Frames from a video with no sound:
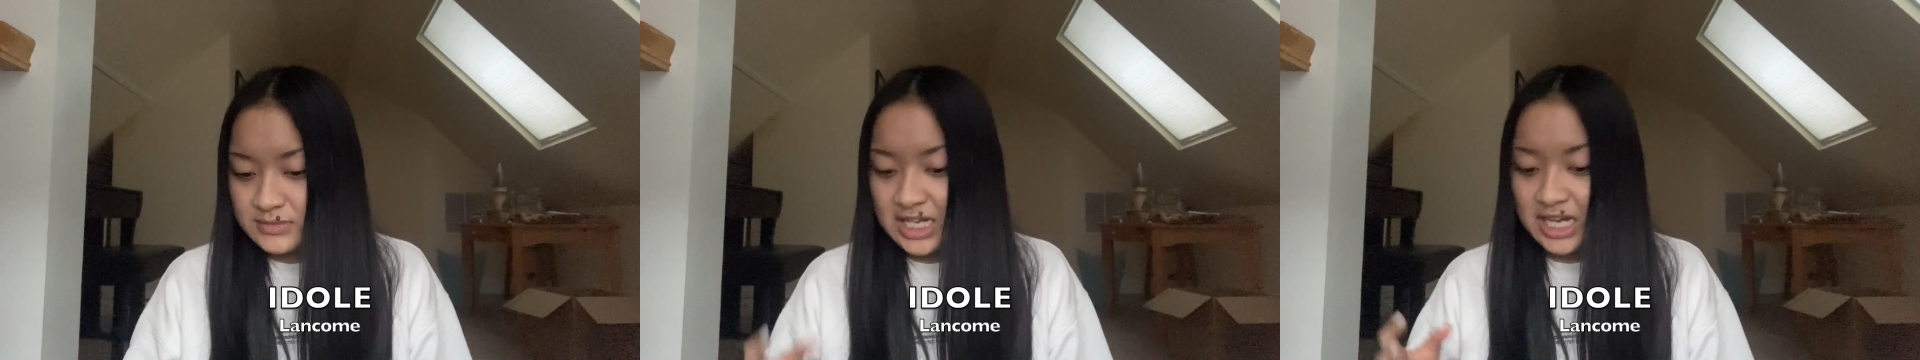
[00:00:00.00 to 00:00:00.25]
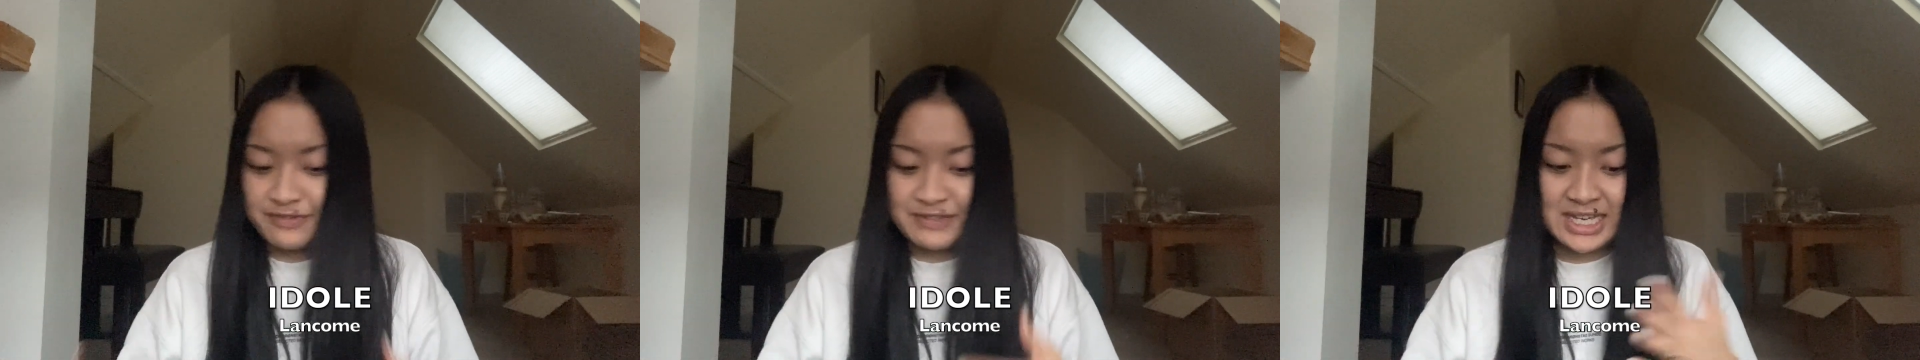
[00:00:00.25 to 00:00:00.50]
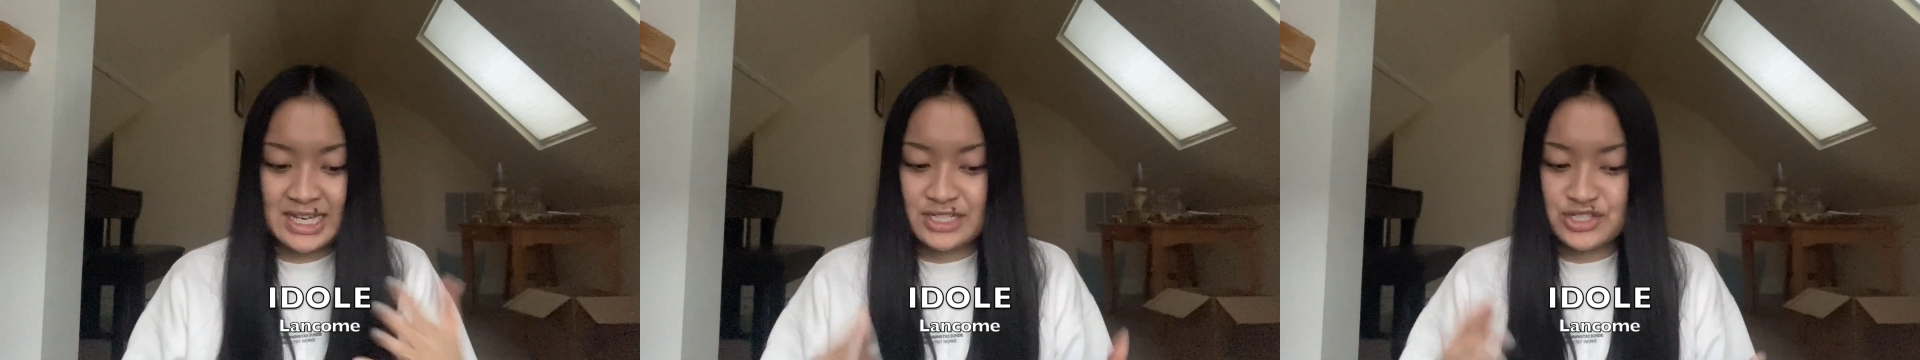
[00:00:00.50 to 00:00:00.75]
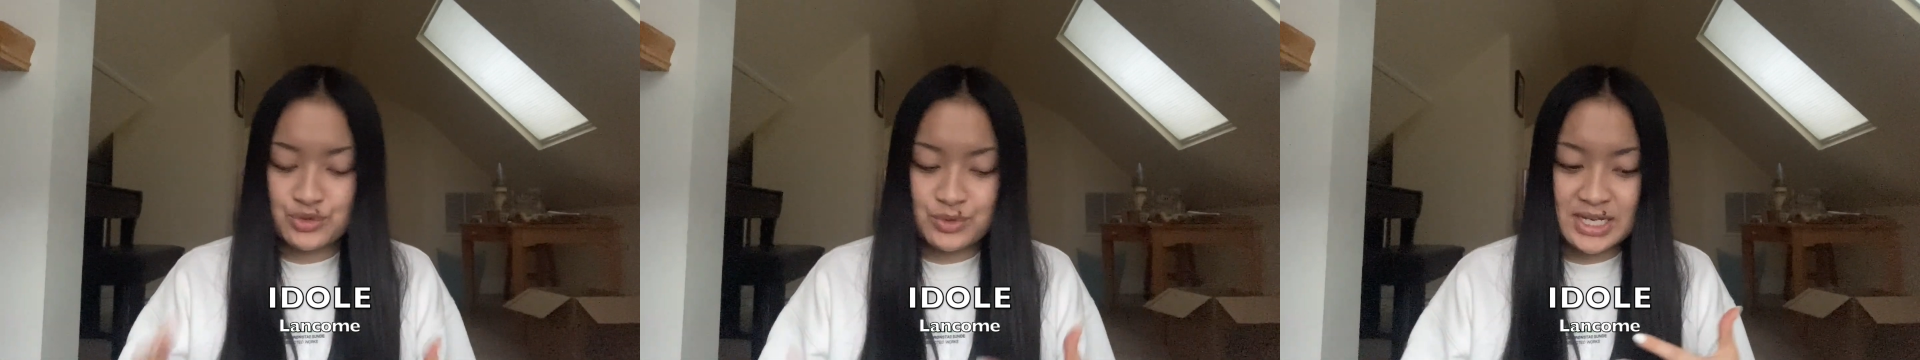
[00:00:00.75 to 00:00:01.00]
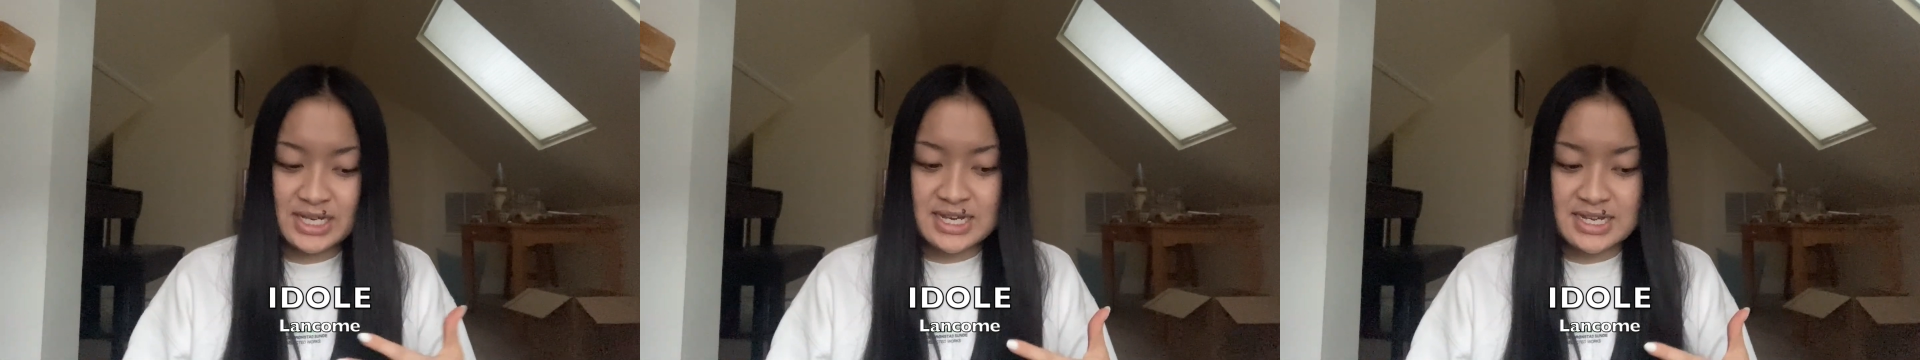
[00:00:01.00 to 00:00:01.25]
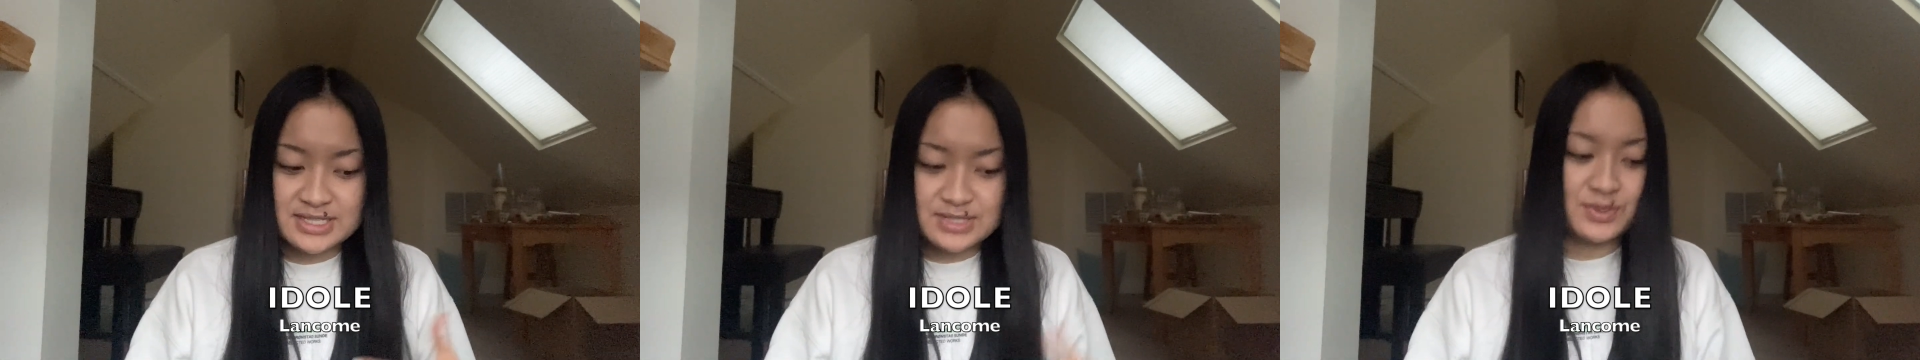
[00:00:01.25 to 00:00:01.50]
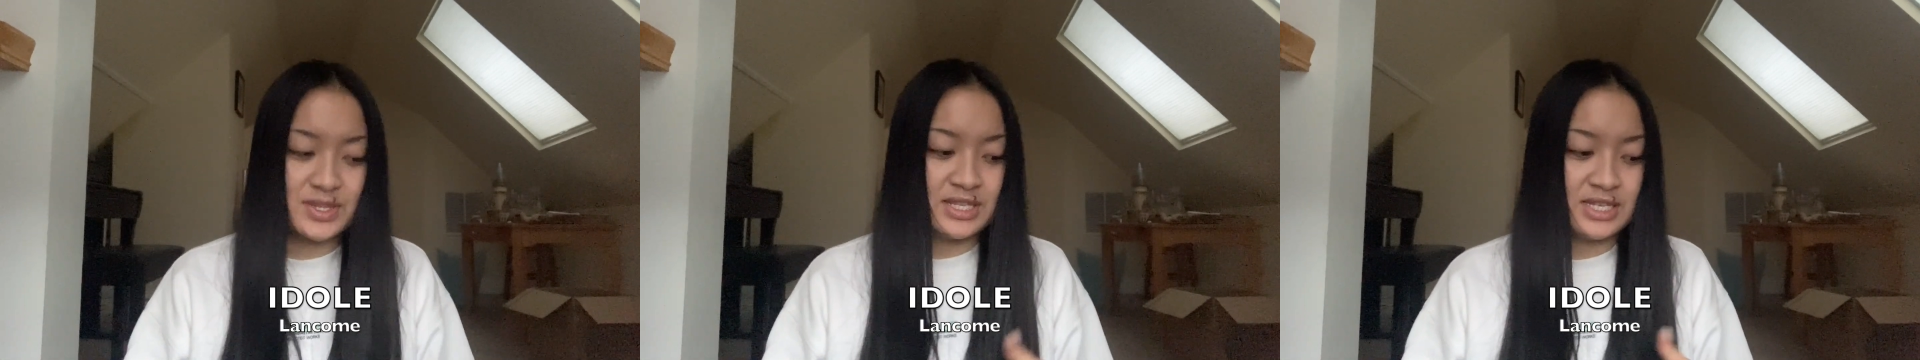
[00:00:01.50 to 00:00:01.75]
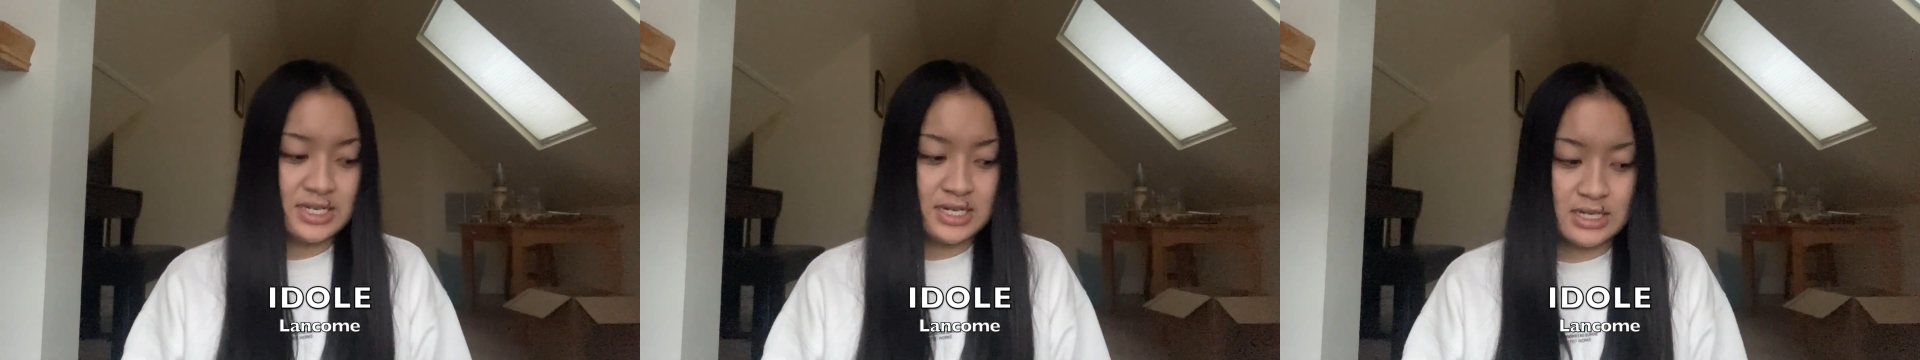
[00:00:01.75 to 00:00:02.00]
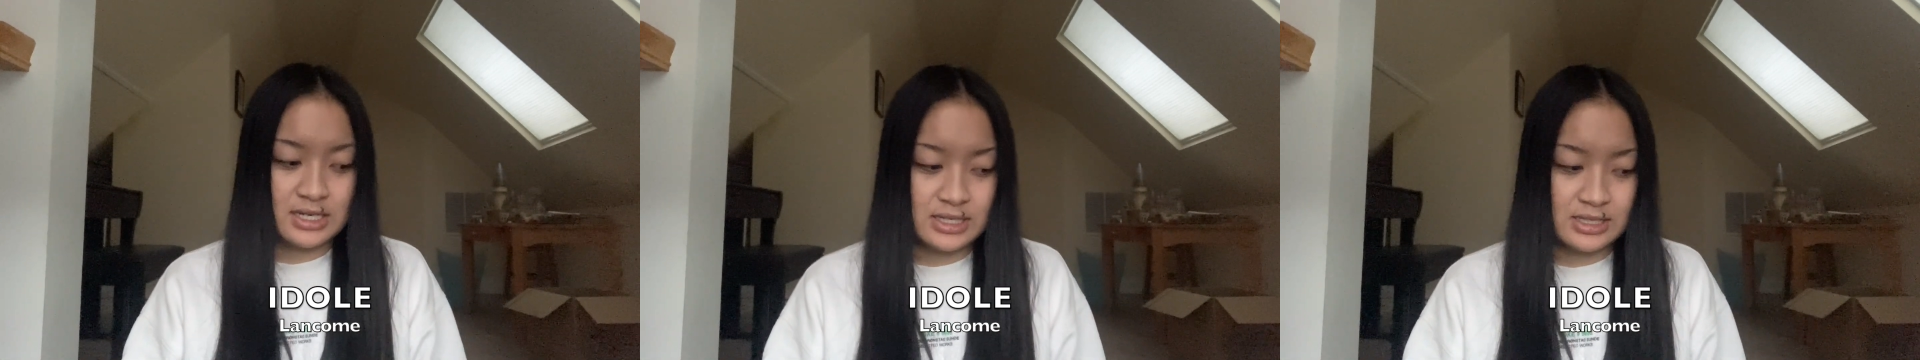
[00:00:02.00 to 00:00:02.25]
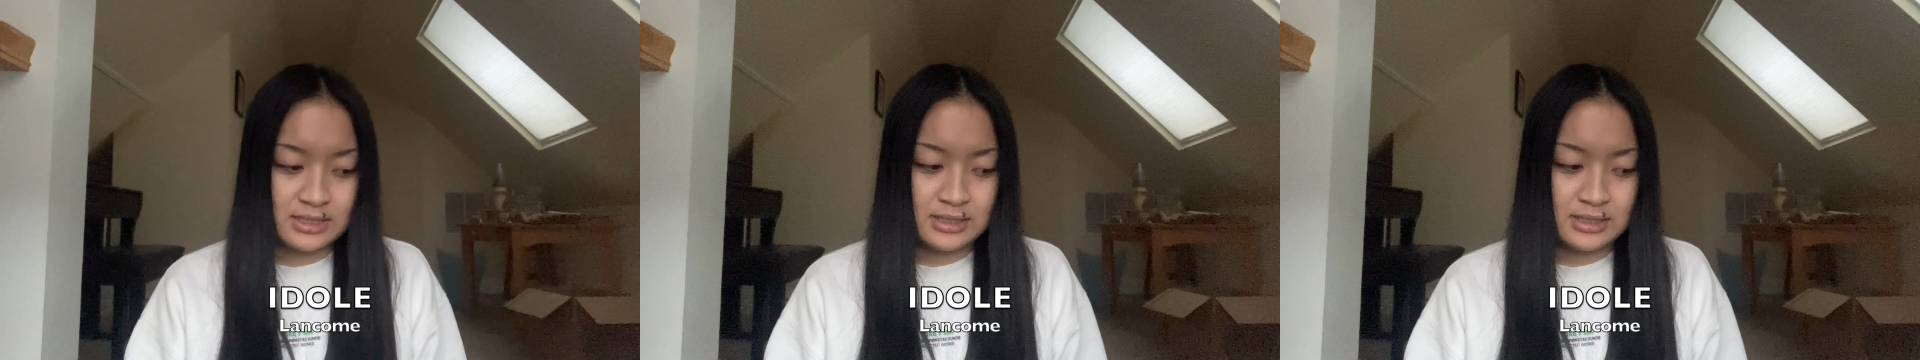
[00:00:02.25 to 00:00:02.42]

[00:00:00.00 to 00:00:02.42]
FKA Twigs with the